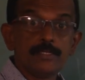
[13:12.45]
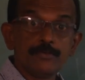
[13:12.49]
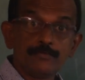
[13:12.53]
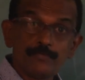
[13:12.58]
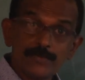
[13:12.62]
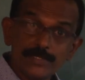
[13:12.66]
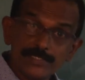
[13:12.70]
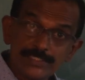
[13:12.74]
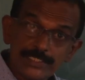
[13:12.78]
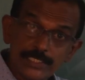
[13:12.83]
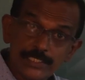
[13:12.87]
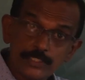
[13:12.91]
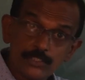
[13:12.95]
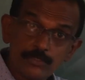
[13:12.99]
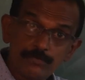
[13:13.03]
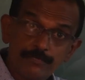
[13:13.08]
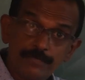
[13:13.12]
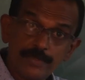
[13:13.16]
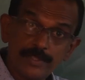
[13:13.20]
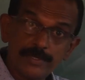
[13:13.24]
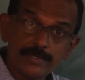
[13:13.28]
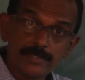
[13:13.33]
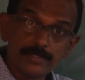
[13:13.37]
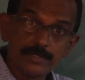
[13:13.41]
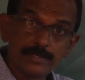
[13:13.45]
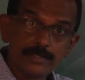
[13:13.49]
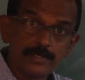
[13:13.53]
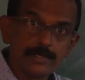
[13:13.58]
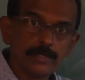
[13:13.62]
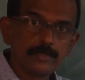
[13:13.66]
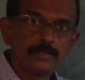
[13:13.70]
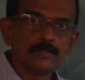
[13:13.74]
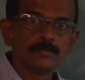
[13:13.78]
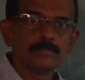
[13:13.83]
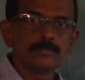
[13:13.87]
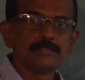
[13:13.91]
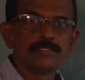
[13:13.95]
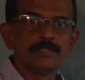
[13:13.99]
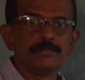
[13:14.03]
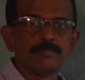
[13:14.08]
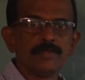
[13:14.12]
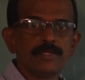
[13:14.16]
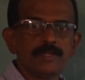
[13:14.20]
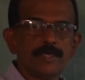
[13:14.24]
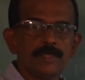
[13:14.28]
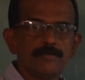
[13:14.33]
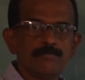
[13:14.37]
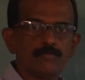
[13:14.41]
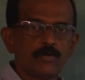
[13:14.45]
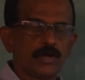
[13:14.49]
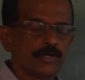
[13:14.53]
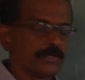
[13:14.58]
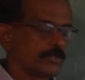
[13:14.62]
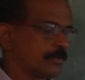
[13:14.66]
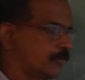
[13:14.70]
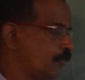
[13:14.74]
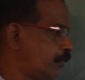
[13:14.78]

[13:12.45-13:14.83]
different size of fine aggregate, cement and water.